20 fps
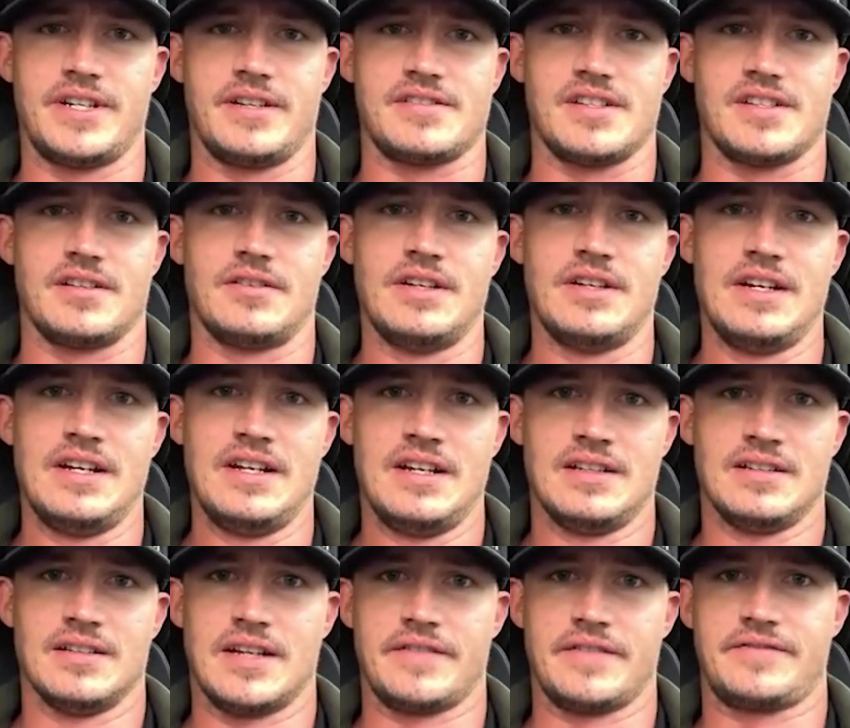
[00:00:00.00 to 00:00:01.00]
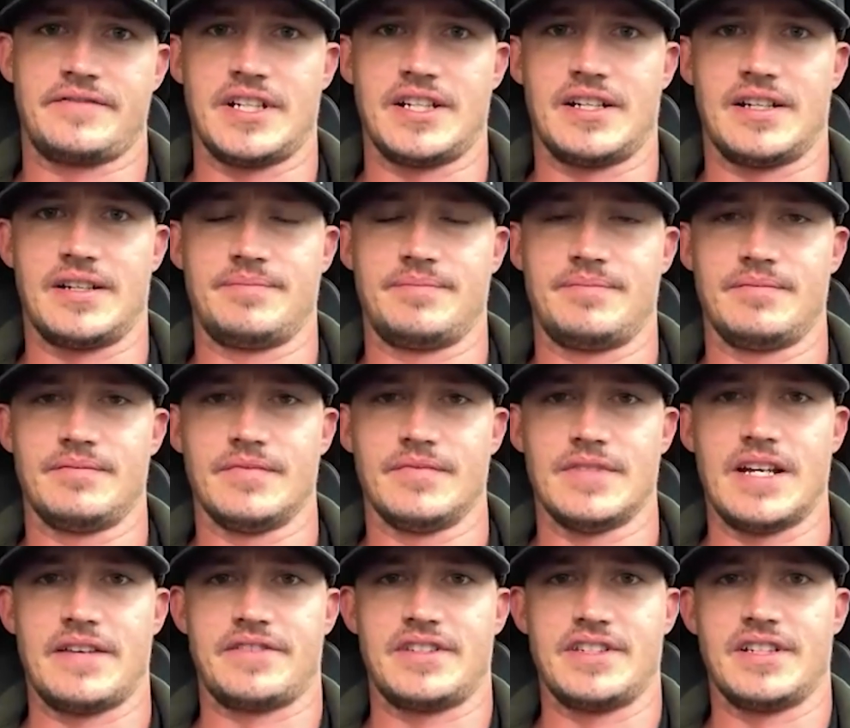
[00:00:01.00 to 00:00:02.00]
And so left uh,
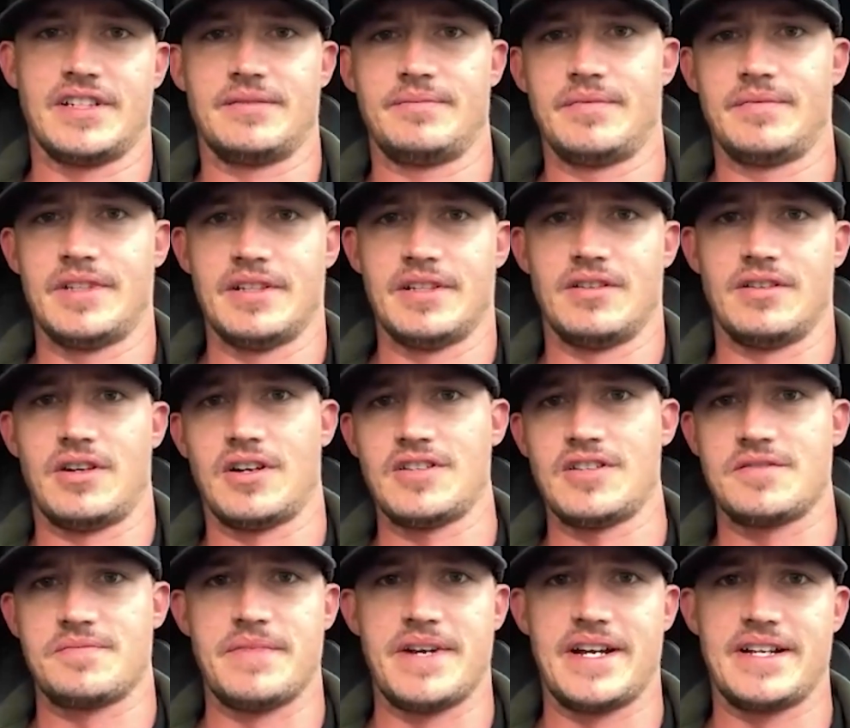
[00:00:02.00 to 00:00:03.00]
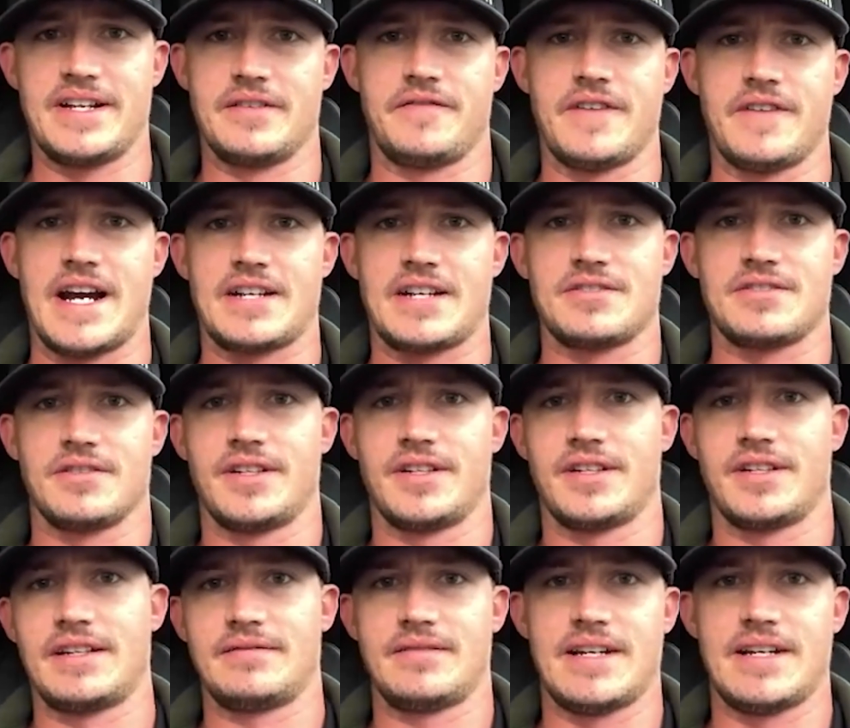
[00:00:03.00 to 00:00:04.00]
left the the large
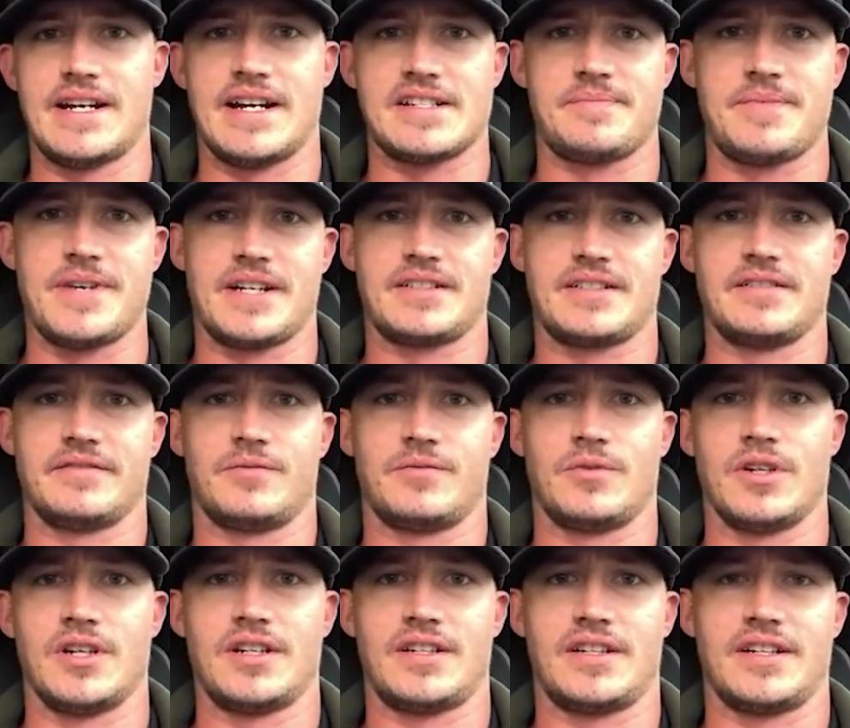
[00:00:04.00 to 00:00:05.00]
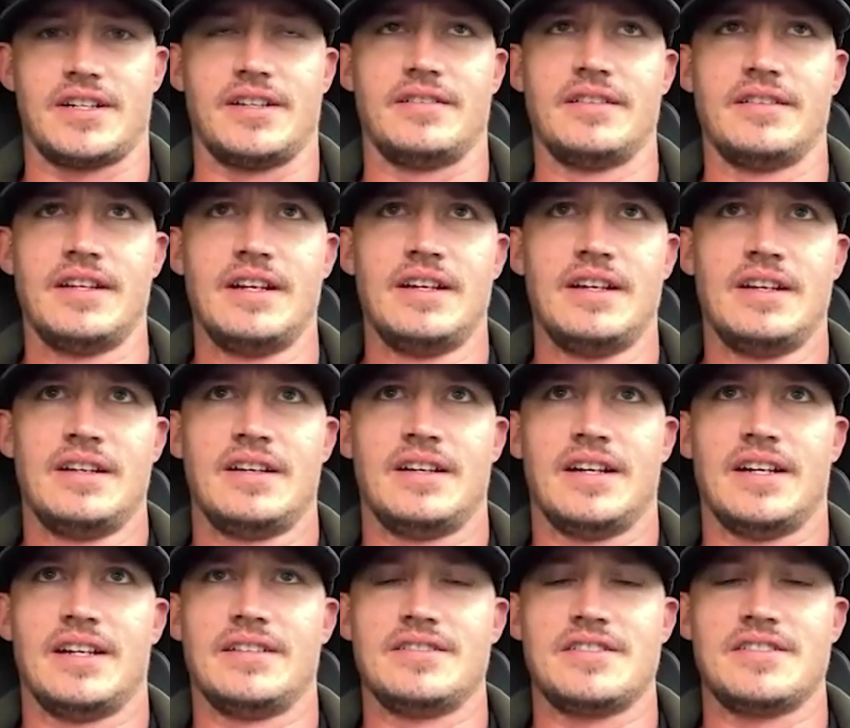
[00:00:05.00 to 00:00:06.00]
manufacturing aspect of work and
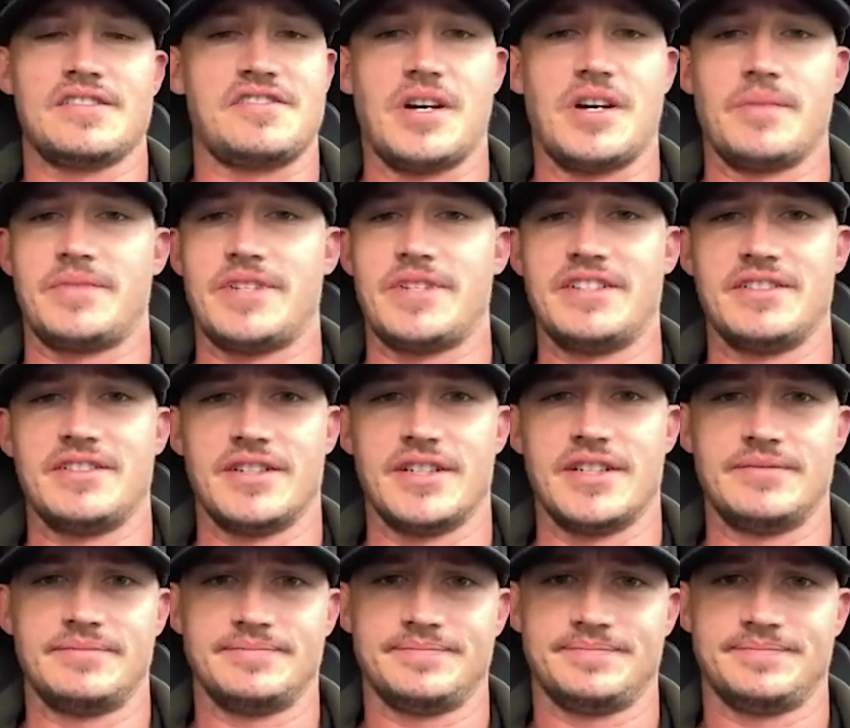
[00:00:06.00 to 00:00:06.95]
and just jumped into it